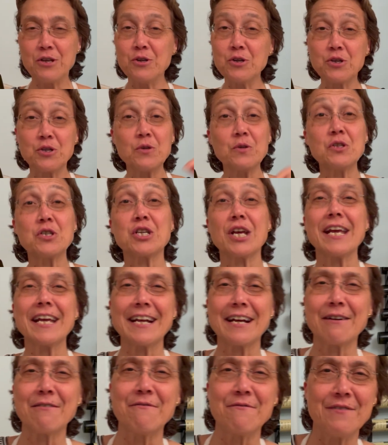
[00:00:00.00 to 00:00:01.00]
you should check
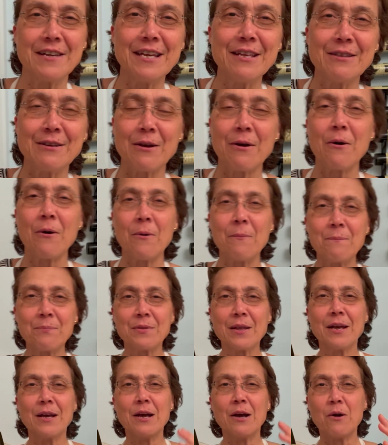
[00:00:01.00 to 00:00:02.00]
our video
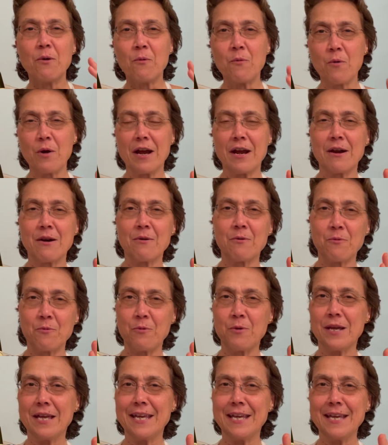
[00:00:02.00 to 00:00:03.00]
where
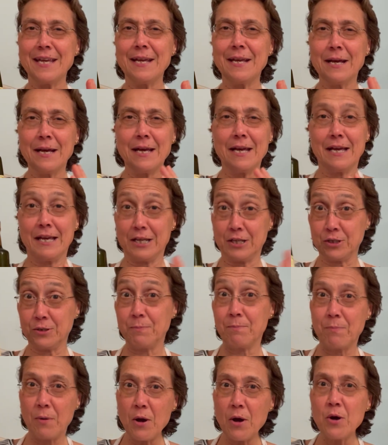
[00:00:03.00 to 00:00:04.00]
we
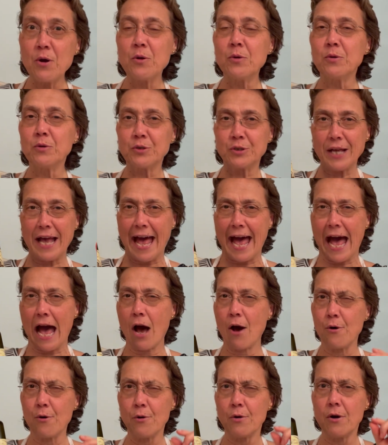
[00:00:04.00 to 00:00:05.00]
expose
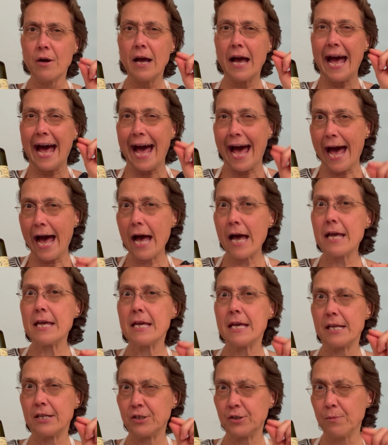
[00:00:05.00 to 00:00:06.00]
how high
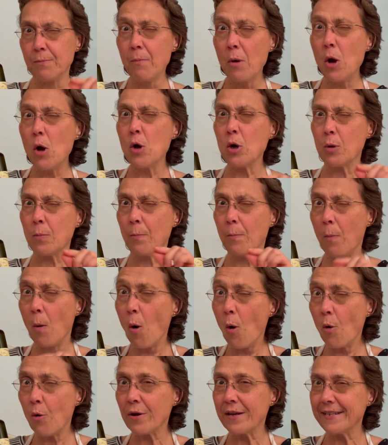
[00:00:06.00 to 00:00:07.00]
smoke
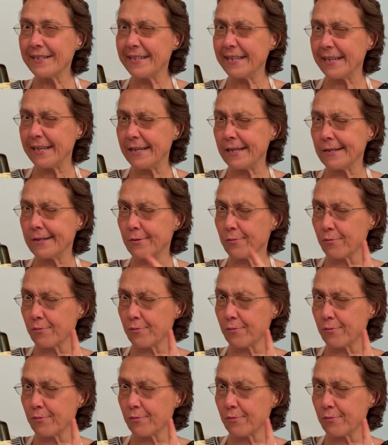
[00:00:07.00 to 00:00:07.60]
point is